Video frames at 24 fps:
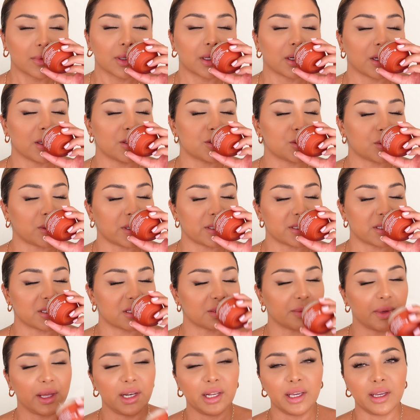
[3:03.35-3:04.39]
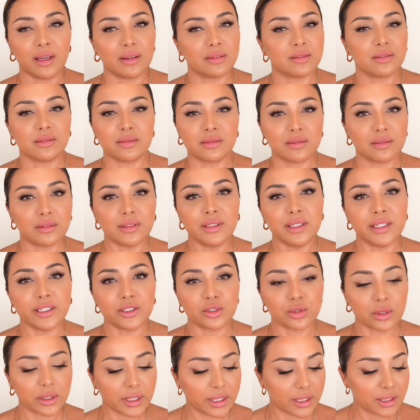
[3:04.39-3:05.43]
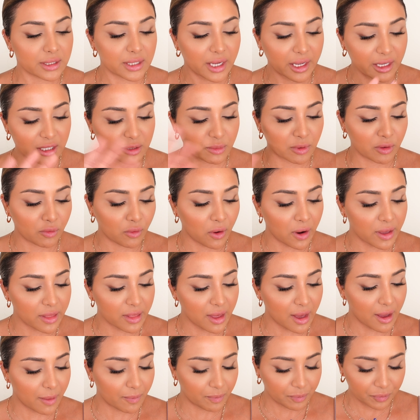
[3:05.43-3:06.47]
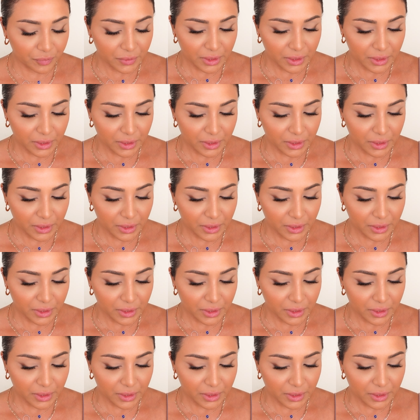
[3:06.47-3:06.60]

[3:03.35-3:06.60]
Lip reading: close your eyes and smell it, literally takes me right there.